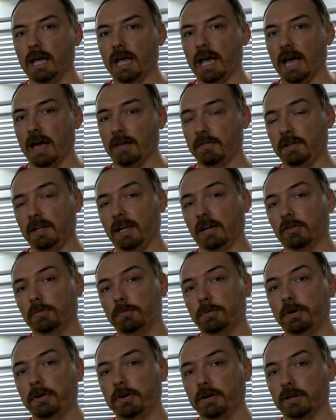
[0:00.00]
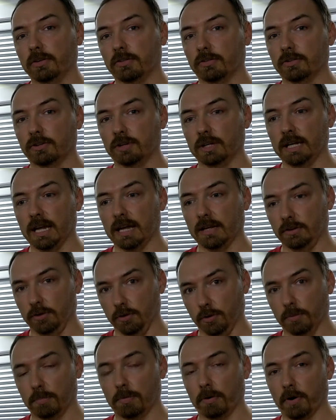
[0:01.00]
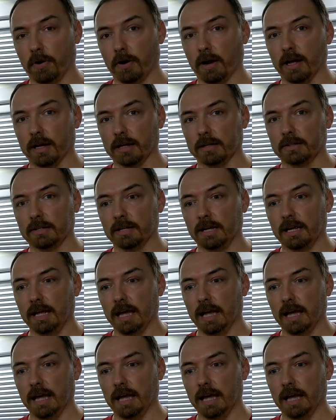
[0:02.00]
have the experience to get your product